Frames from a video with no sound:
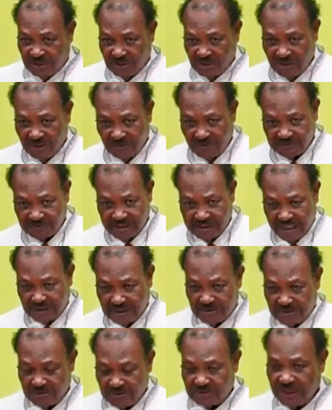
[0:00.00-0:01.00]
of the
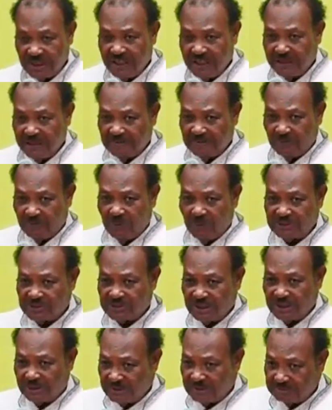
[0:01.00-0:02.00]
animals. But what
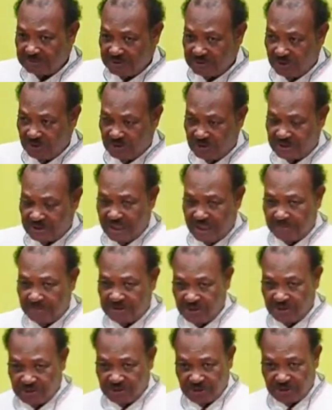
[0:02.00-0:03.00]
some of the old timers
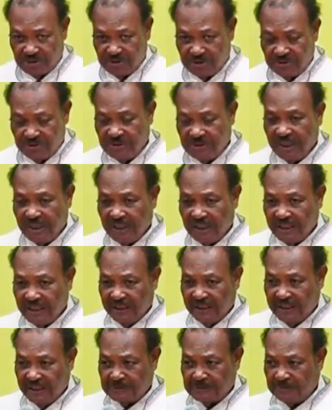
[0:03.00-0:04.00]
used to do
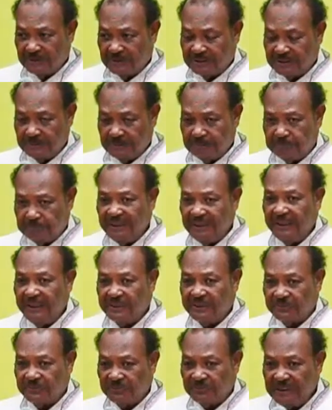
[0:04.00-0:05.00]
is put the pig's
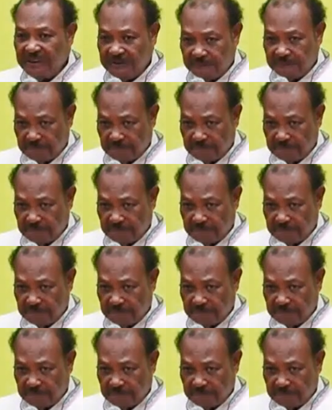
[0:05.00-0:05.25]
feet